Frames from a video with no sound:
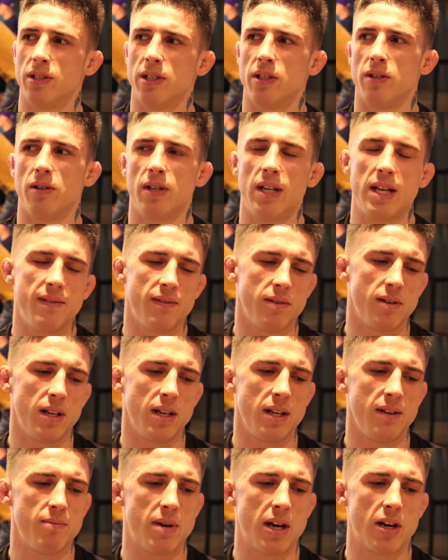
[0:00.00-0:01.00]
You know,
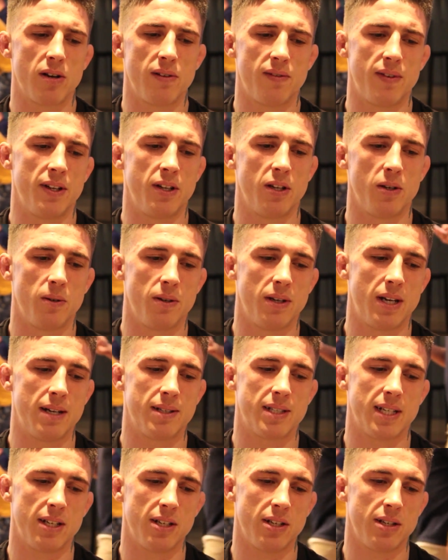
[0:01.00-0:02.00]
leave my girlfriend alone." I
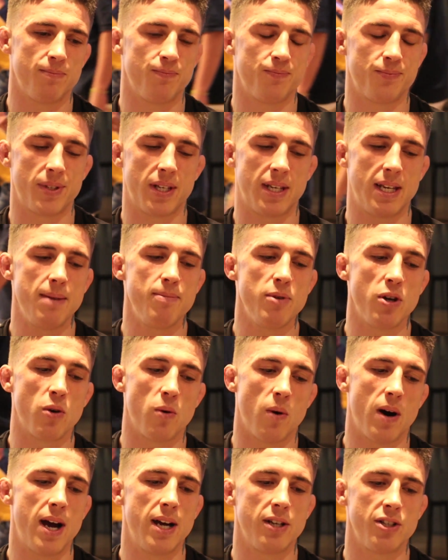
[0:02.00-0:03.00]
was like, "Keep you
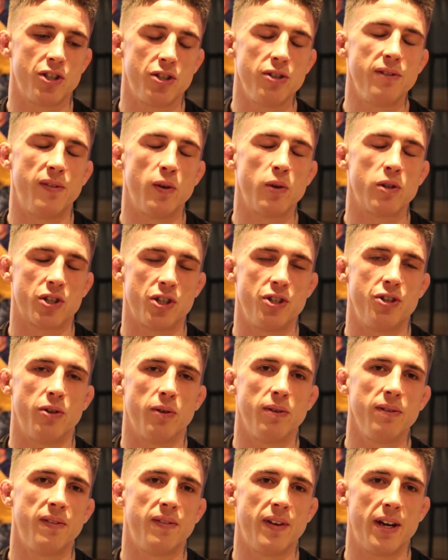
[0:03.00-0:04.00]
quiet. Just you focus on your
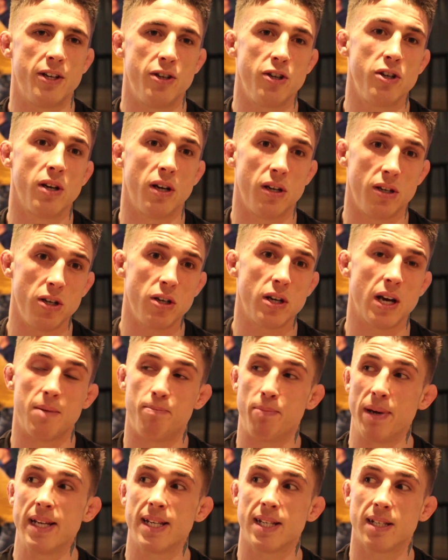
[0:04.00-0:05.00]
own fight. You got
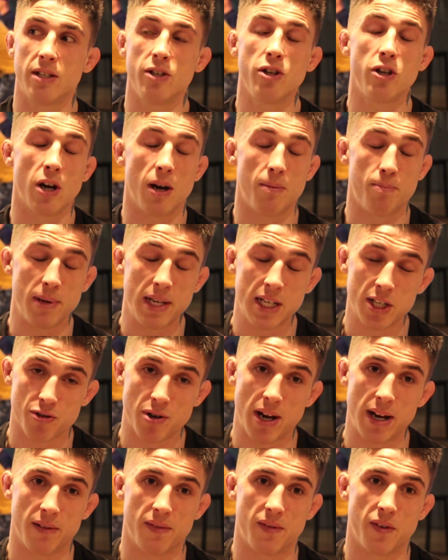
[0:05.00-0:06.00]
a beast. You got a beast
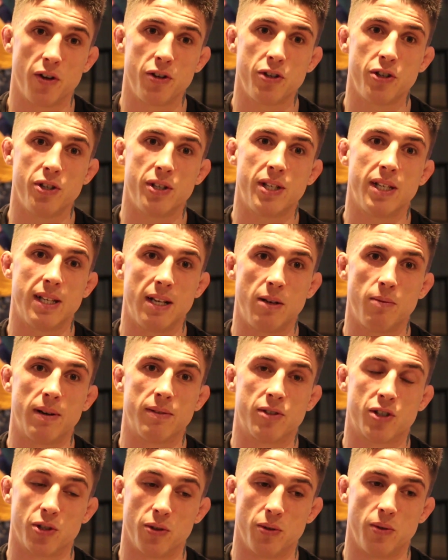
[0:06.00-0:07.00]
right in front of you to deal
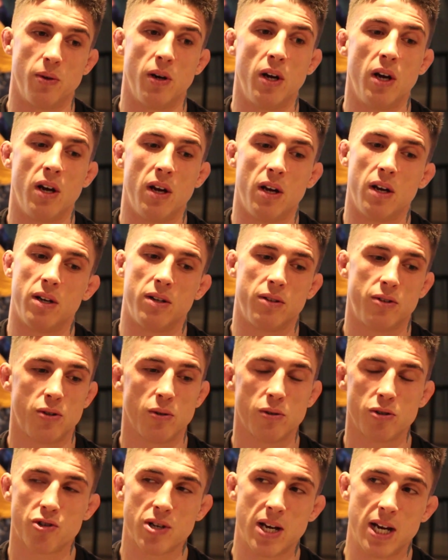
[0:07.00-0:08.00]
with. So
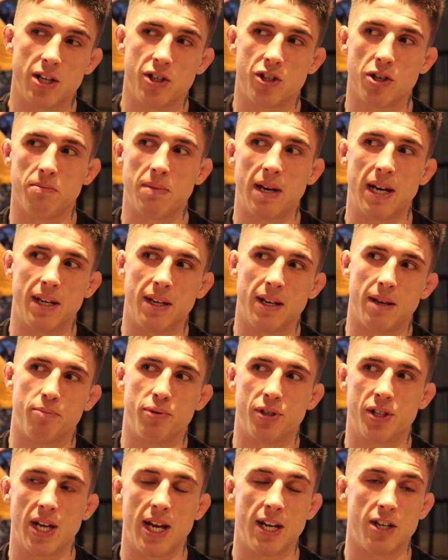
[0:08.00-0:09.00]
don't try and jump in and
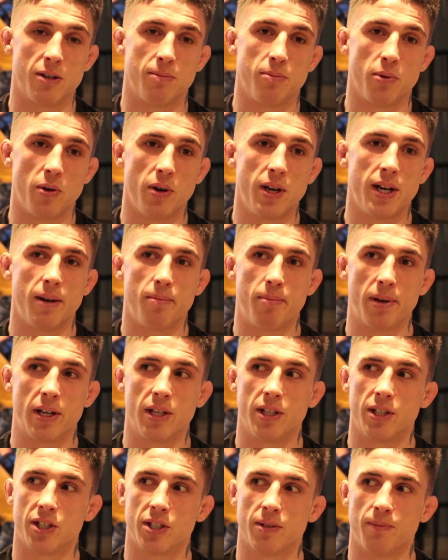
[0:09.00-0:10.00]
protect your boy,
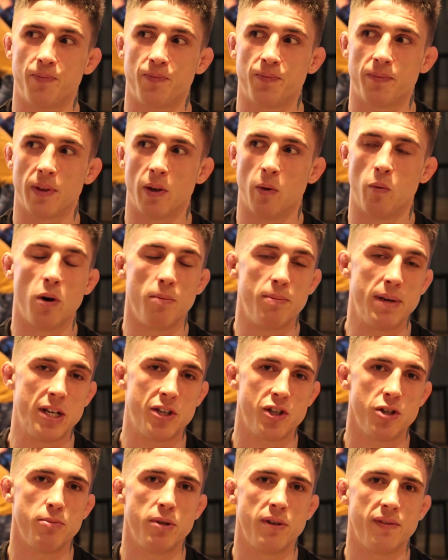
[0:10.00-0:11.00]
because what
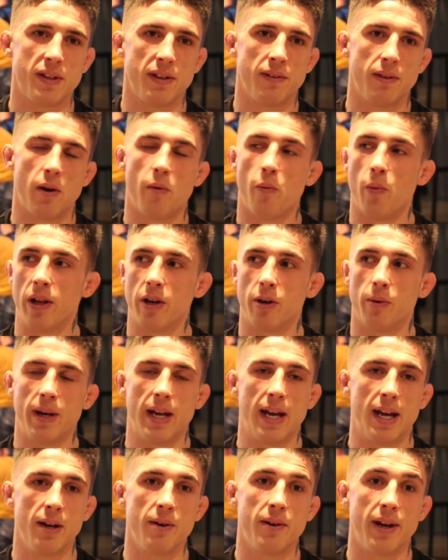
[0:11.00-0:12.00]
made you move to
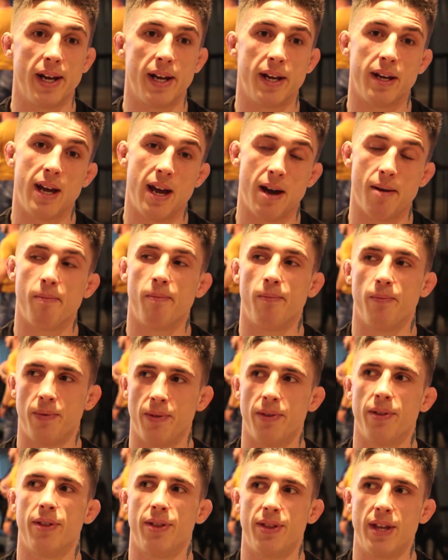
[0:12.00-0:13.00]
welterweight anyway? Yeah,
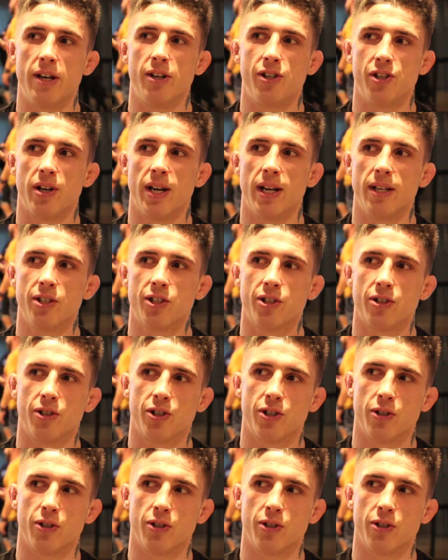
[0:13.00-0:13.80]
there's your answer."